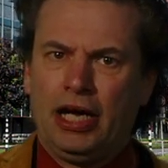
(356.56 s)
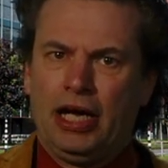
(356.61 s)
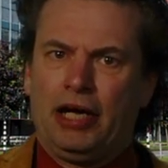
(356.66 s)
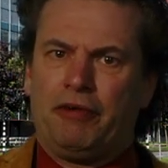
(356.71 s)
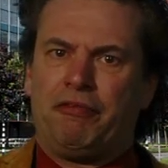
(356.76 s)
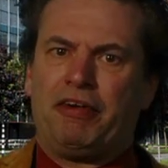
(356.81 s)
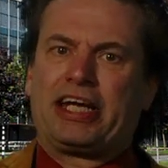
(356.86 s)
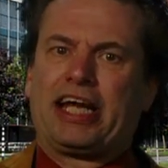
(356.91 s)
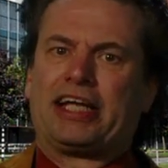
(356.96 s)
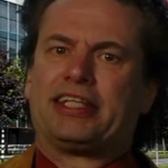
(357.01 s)

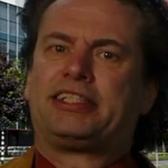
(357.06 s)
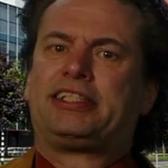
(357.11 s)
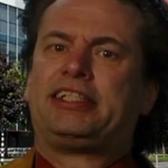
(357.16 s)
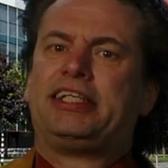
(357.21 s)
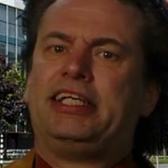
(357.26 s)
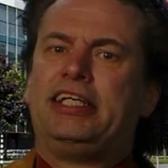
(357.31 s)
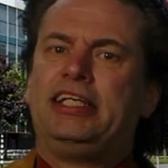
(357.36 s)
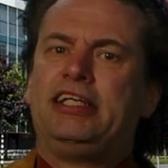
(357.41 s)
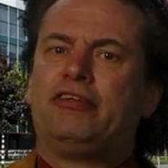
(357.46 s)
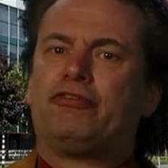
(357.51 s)
We can
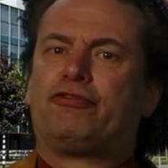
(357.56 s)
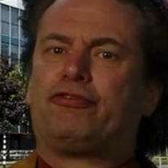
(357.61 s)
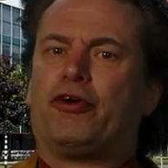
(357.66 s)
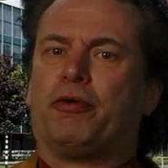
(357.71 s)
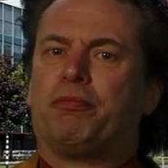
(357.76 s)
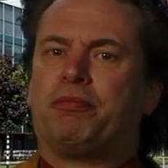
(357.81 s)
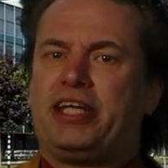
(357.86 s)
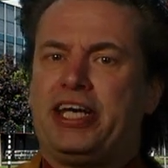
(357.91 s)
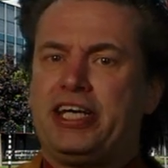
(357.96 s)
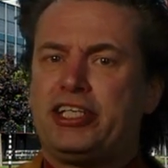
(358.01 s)
see
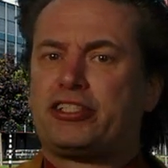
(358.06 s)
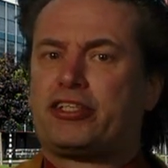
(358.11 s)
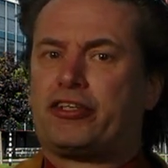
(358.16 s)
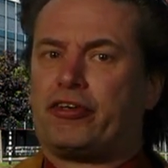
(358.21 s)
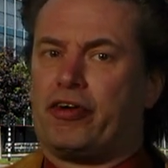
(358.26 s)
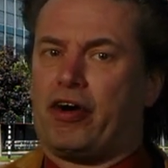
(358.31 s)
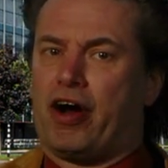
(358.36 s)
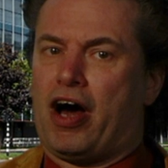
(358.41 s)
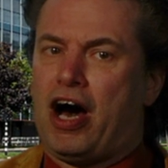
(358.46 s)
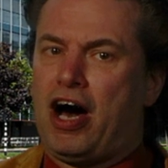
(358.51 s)
from this
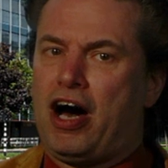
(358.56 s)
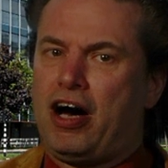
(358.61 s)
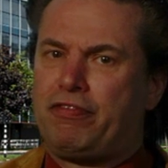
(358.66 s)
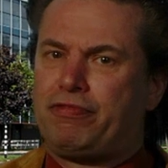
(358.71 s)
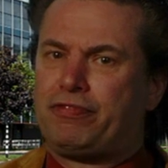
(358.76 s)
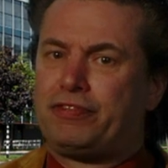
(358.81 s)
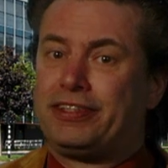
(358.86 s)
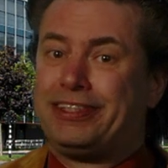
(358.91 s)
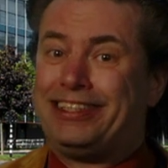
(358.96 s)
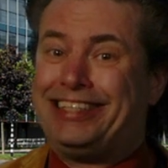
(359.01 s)
graph
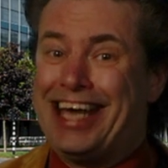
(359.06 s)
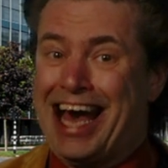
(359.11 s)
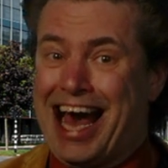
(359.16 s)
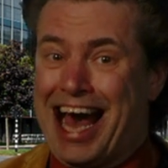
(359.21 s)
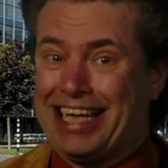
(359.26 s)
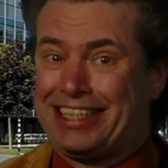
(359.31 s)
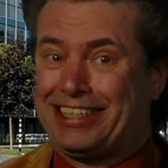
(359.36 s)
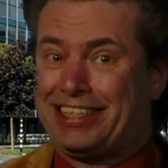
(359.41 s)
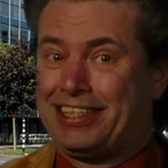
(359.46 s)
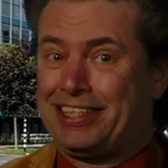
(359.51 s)

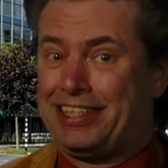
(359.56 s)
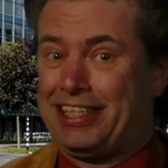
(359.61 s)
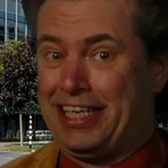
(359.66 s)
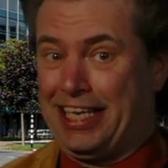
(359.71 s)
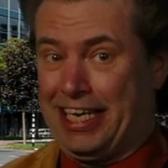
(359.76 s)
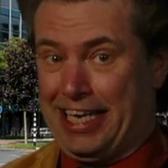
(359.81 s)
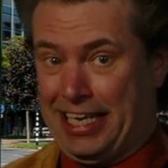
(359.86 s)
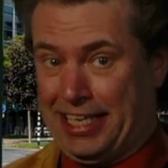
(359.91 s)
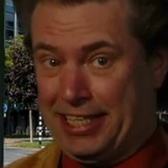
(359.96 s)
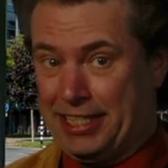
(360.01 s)
that
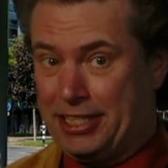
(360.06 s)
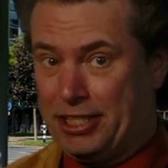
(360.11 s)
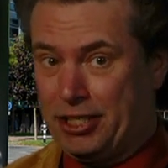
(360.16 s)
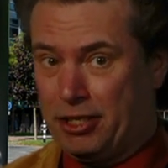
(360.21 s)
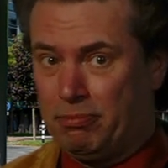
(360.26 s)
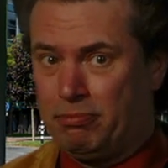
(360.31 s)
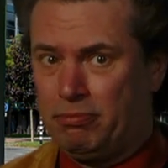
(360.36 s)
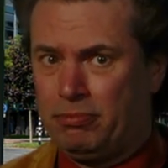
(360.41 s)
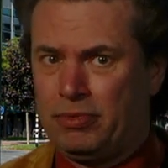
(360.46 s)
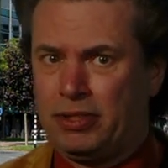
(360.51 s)

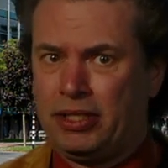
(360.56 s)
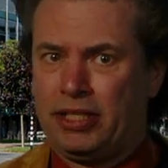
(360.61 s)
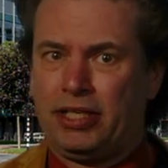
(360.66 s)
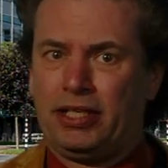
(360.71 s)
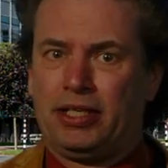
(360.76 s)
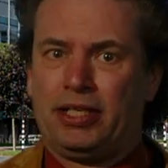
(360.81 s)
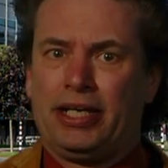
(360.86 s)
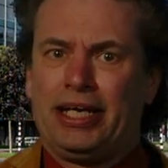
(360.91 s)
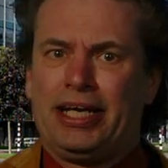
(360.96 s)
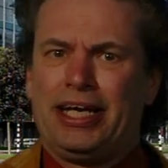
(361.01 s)
indium
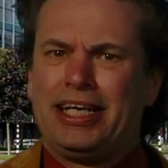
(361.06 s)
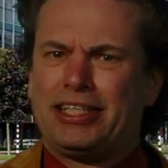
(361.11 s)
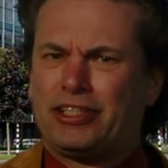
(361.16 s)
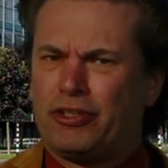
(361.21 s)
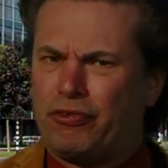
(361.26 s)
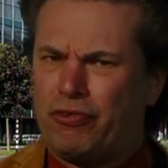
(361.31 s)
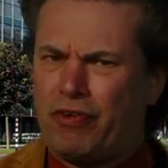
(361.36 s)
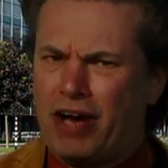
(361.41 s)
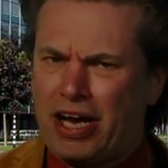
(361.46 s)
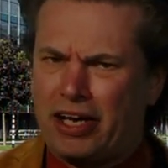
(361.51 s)
is a
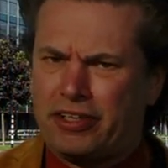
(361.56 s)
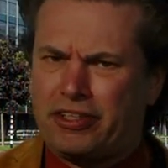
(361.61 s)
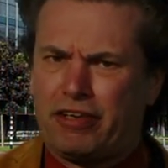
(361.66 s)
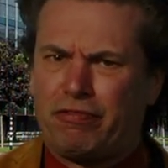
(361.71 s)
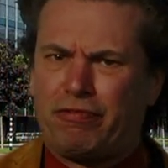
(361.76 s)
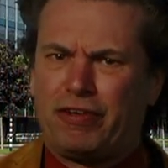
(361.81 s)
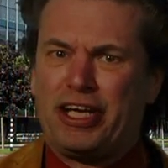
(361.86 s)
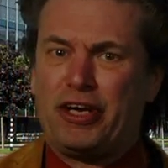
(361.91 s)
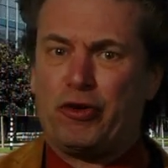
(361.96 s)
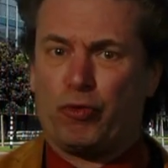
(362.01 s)

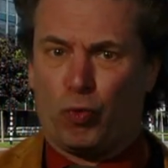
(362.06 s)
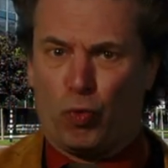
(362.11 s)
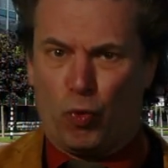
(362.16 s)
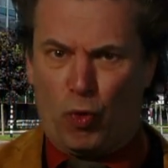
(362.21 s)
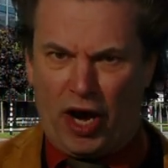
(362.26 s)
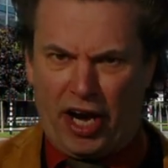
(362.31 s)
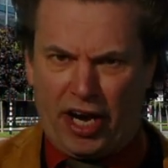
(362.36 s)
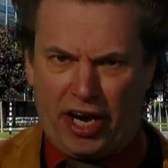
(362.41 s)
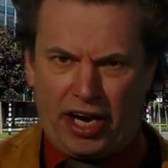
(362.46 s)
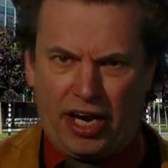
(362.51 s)
relatively
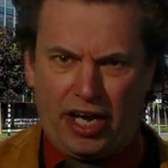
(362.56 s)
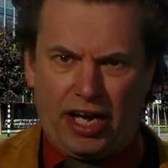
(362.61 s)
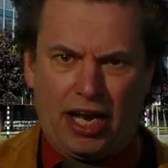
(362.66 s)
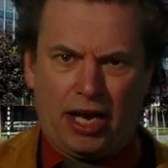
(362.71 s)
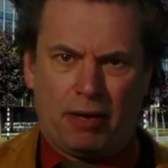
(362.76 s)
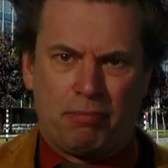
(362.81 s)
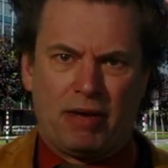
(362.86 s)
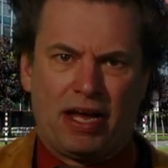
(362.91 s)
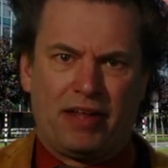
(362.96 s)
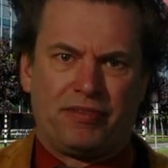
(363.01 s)
rare
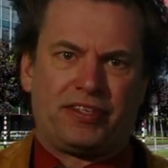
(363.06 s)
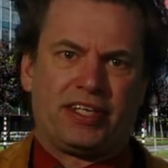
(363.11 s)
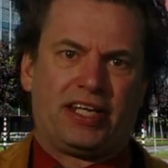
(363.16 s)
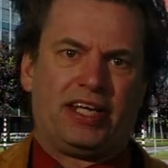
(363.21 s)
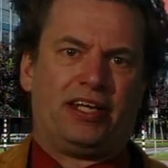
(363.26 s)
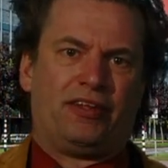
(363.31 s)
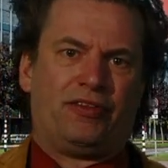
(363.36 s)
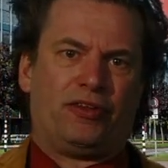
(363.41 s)
element in